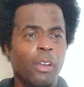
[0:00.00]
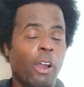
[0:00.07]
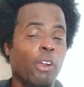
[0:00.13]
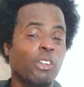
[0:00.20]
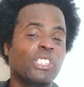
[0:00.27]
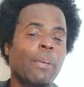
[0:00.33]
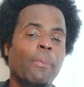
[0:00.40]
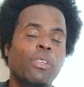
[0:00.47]
I
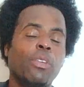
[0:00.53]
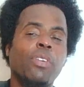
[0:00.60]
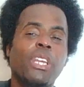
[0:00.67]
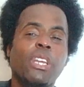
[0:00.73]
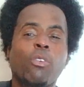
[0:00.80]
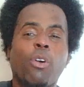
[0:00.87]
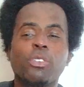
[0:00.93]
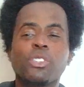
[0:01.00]
heard some of you
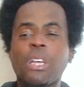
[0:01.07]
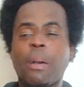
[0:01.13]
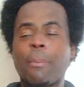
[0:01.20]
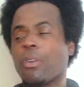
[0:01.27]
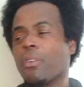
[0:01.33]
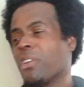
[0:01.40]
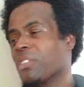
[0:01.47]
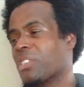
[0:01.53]
Negroes
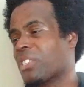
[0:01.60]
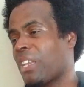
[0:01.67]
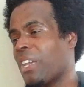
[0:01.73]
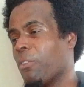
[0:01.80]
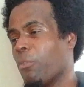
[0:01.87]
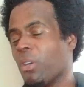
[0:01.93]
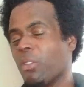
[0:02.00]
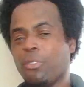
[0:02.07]
coming on there
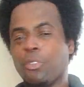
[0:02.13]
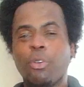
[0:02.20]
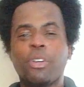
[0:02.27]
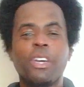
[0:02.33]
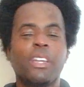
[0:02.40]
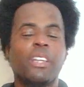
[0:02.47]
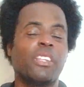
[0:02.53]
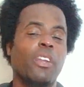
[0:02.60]
saying, well, you
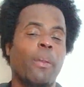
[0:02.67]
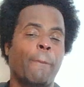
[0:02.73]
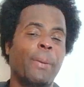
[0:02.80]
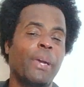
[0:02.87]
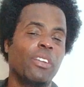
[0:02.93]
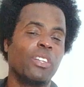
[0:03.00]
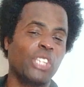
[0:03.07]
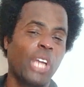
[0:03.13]
could have did a
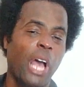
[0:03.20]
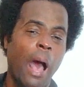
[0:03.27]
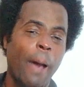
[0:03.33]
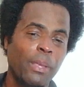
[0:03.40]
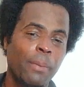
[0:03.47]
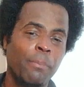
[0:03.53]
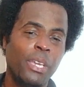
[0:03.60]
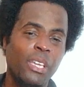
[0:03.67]
better
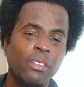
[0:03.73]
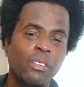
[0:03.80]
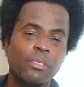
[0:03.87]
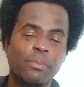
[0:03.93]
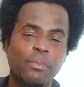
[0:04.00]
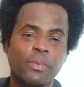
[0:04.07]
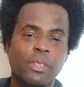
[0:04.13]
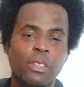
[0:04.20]
job than me.